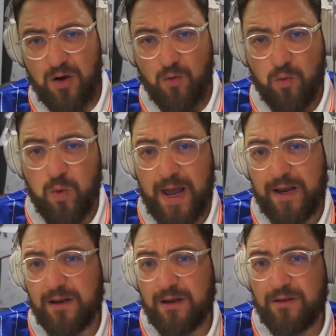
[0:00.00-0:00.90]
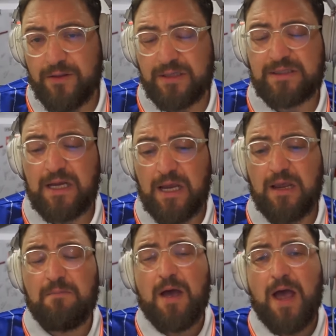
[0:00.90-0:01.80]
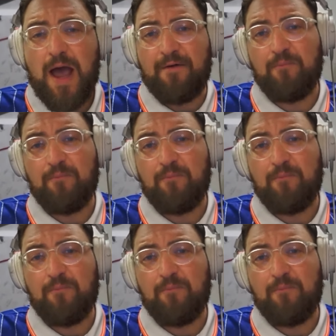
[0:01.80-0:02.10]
when the team have